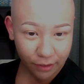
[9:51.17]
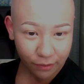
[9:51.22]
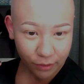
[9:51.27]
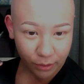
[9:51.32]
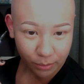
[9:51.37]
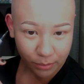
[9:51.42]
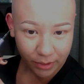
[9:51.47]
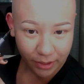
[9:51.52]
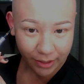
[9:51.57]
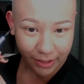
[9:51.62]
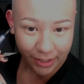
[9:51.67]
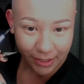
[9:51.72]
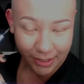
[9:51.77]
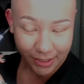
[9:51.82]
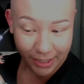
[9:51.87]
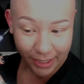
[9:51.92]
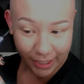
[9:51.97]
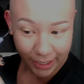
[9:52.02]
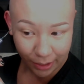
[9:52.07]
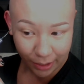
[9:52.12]
Starting from the
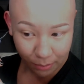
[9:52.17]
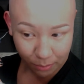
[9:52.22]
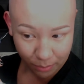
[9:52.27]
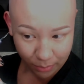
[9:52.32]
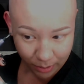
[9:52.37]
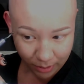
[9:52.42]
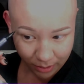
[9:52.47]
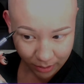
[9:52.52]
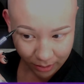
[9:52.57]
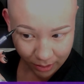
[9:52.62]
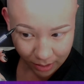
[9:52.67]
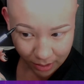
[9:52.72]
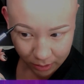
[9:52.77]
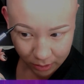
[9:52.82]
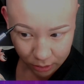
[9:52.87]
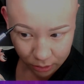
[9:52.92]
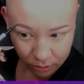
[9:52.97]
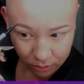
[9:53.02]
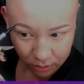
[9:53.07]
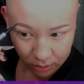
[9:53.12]
tip,
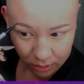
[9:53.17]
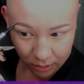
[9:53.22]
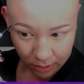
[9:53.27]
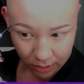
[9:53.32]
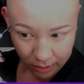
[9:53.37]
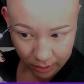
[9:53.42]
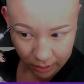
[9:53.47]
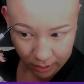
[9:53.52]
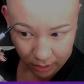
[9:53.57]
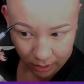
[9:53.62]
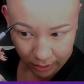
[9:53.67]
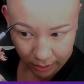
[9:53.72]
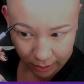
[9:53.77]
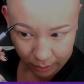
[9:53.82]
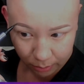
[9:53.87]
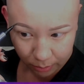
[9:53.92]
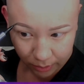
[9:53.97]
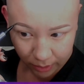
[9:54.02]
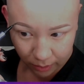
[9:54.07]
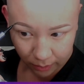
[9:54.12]
I'm going to draw the
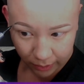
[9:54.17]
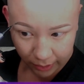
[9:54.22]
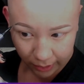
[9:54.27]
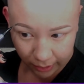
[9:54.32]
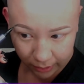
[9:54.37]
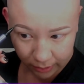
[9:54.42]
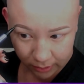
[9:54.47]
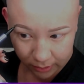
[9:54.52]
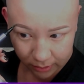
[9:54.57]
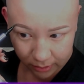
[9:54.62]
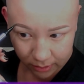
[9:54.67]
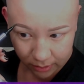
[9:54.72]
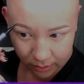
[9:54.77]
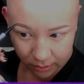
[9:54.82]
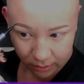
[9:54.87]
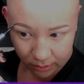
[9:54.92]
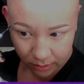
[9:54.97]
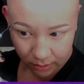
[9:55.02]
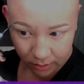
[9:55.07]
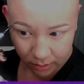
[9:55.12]
eyebrow
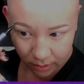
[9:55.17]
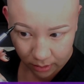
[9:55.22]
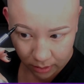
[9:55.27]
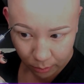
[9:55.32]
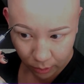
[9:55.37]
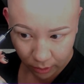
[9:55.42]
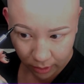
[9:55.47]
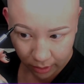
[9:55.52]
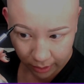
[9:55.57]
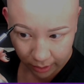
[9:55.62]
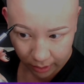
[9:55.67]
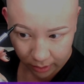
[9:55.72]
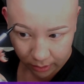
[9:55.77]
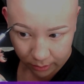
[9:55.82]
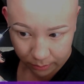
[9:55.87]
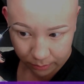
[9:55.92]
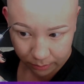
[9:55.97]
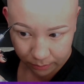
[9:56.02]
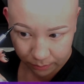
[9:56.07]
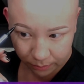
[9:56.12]
hairs a little more
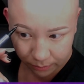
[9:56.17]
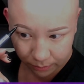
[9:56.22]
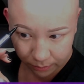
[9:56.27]
thick,